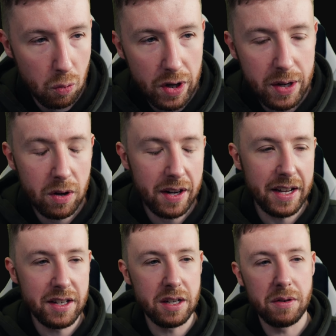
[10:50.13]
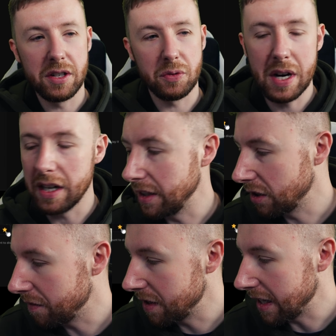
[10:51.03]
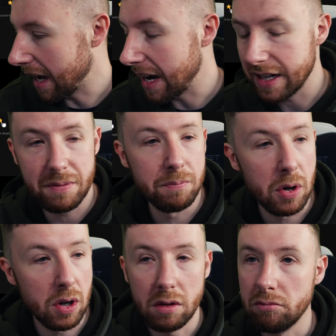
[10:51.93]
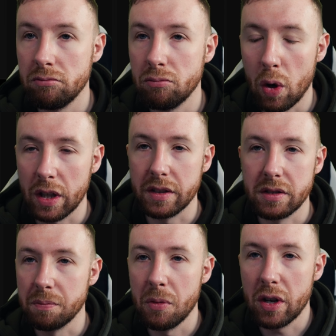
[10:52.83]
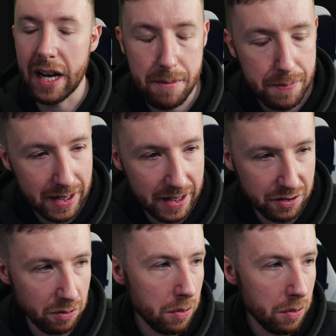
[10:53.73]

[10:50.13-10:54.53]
What you want to then do as well is obviously add more wallets, more capabilities.